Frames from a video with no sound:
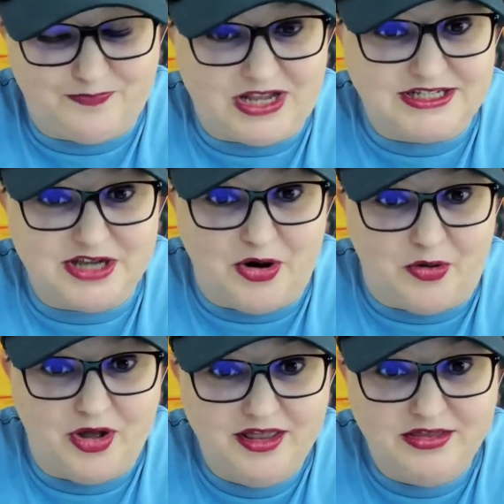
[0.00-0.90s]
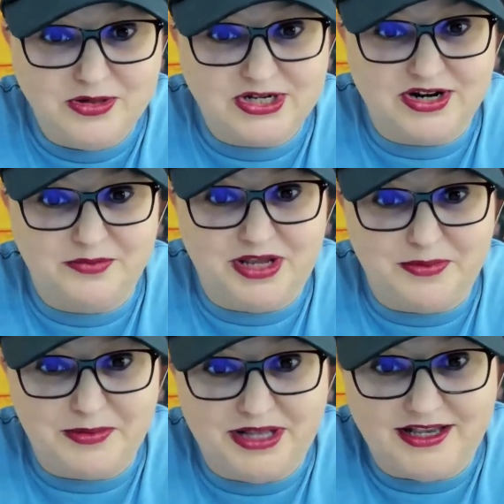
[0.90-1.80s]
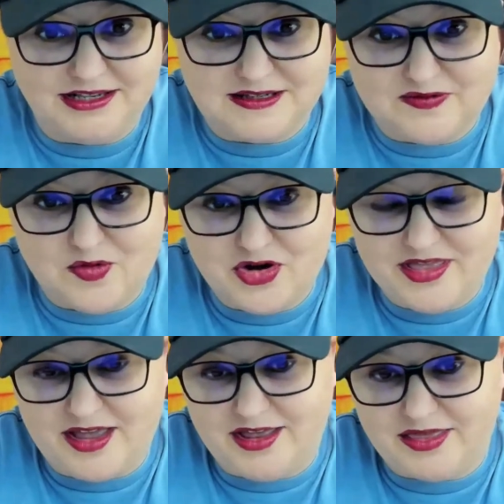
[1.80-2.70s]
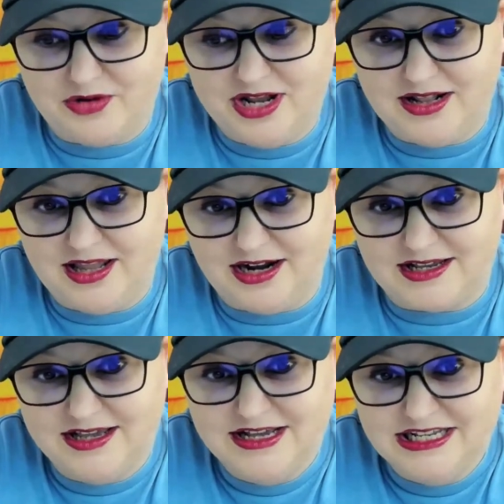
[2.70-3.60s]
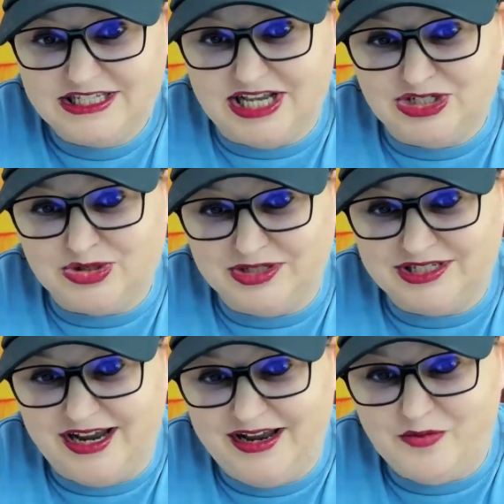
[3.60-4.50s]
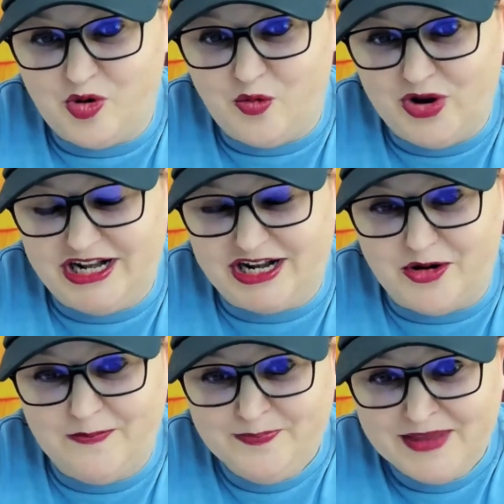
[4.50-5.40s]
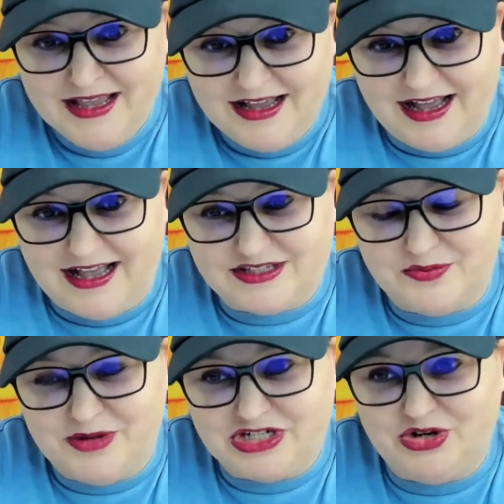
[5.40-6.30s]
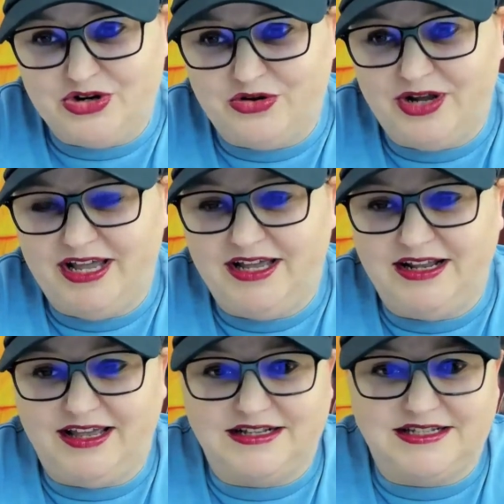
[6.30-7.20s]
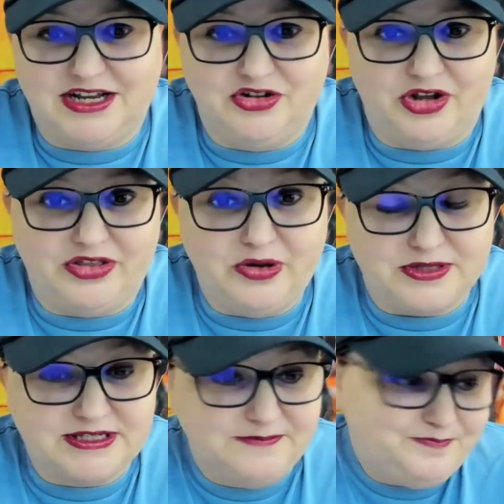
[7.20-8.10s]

So those are going to be my plays for the 3 o'clock Central Time window. So make sure you go ahead and take a look at those.